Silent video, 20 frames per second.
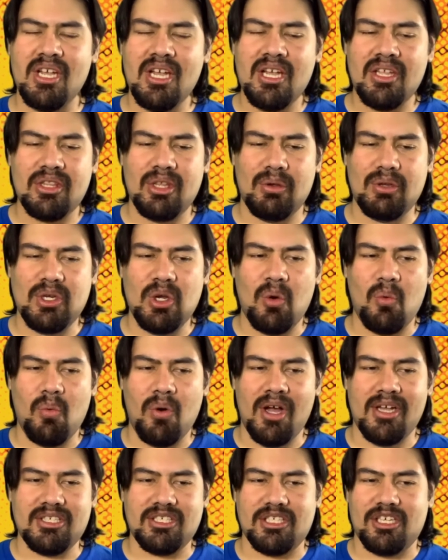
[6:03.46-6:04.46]
that we don't
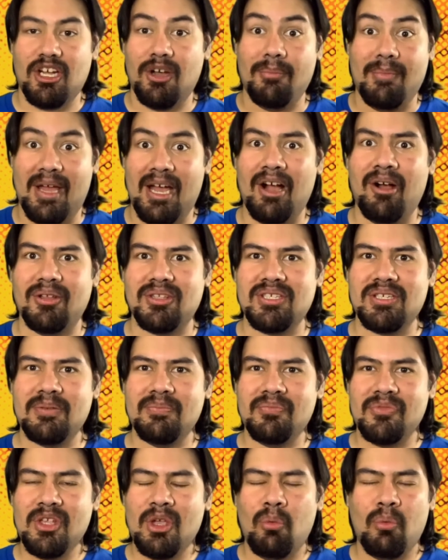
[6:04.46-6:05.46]
want to come out.
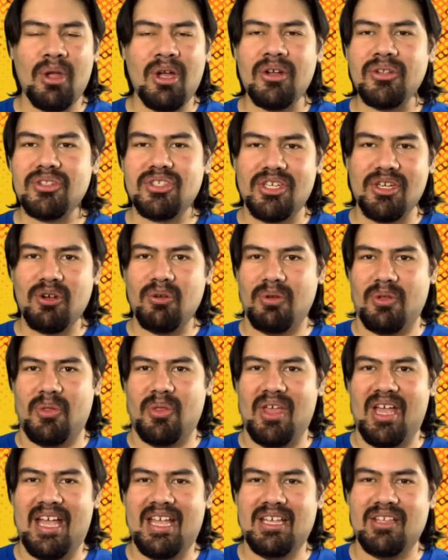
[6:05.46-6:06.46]
We all deal with
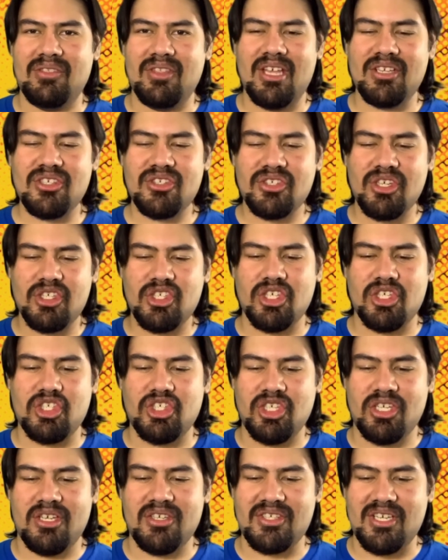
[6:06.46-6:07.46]
that, and that's such a
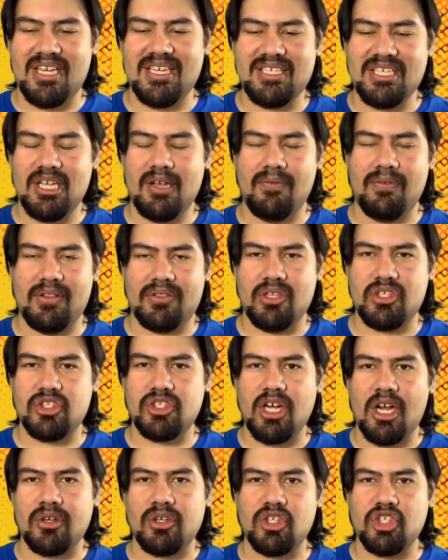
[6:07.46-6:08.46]
genius idea of like this
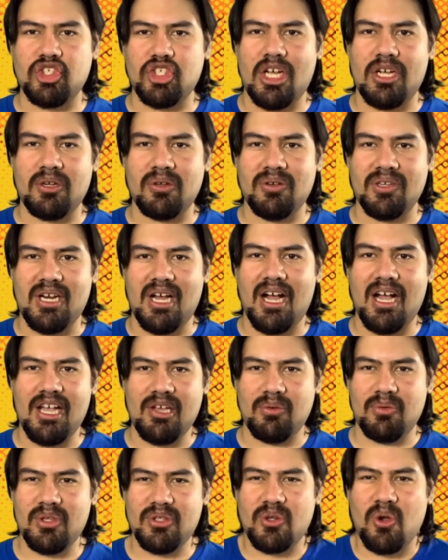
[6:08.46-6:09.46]
Dr. Jekyll and Hyde
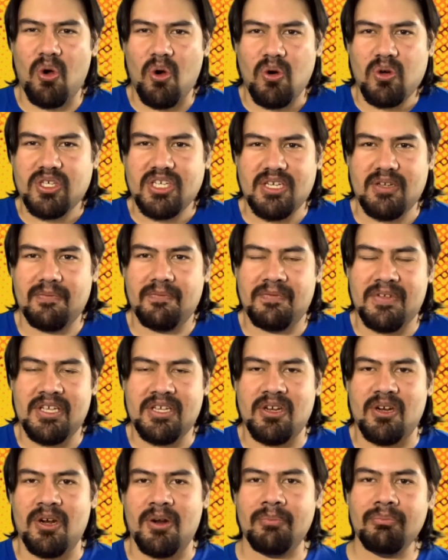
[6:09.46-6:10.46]
with this hulking
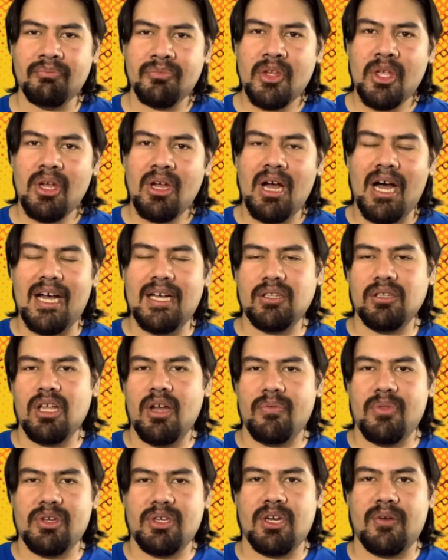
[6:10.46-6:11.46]
figure. I
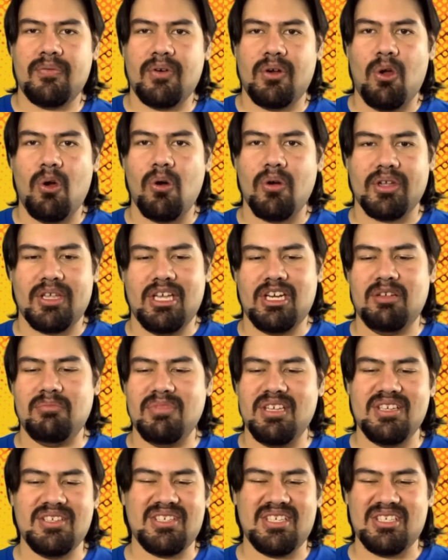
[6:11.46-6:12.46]
love the different Hulk
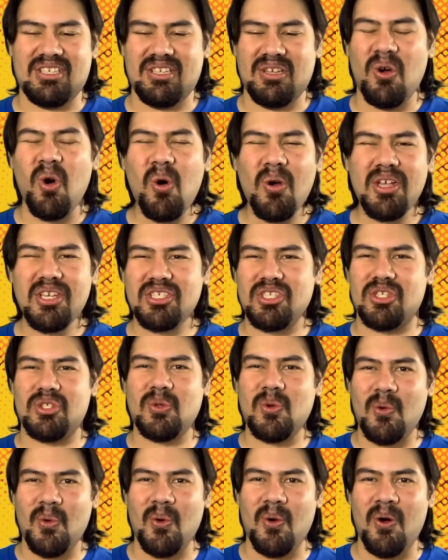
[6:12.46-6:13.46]
enemies, and Hulk is just
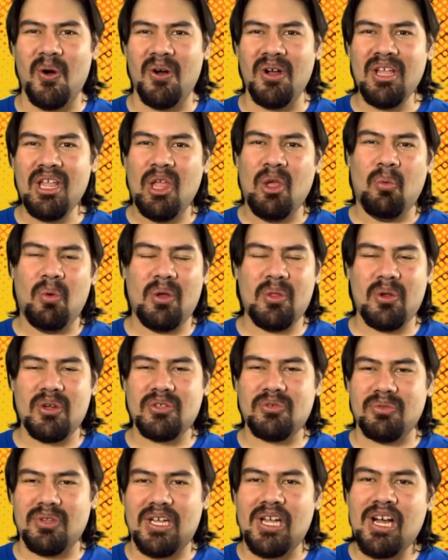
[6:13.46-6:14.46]
cool. Whether it's
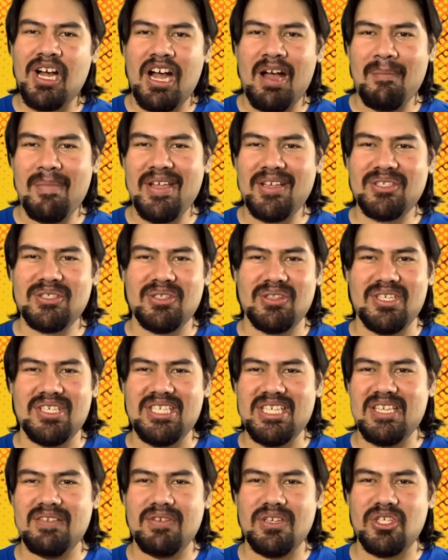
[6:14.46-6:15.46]
from the comics, to the
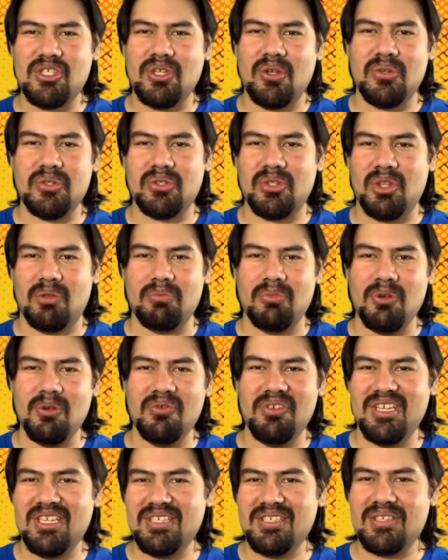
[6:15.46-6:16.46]
TV shows, to the
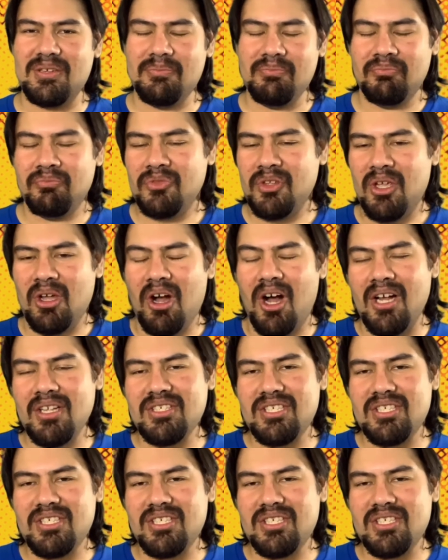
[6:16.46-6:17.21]
movies, on to